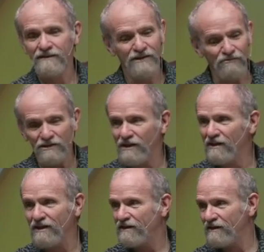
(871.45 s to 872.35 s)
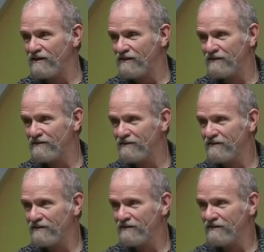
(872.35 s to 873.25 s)
We have many people that
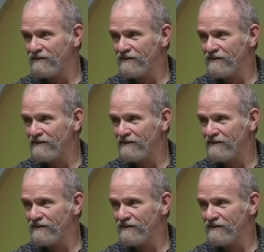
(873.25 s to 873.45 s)
are rich,